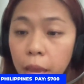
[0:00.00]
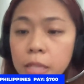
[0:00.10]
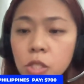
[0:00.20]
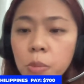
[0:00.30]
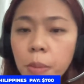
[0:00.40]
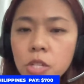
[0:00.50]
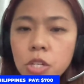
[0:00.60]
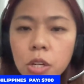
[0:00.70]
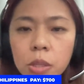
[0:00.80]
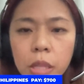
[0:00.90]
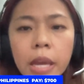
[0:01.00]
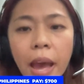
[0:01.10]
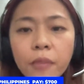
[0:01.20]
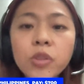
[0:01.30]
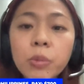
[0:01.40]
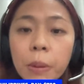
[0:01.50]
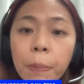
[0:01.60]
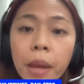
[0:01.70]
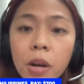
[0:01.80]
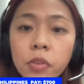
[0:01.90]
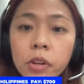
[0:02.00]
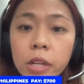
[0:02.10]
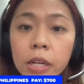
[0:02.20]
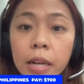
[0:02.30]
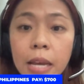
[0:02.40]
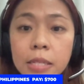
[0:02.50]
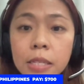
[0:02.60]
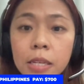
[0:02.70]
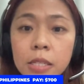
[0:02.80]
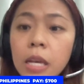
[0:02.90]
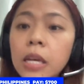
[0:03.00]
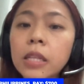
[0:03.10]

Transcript: As you mentioned, they have to prepare for their classes.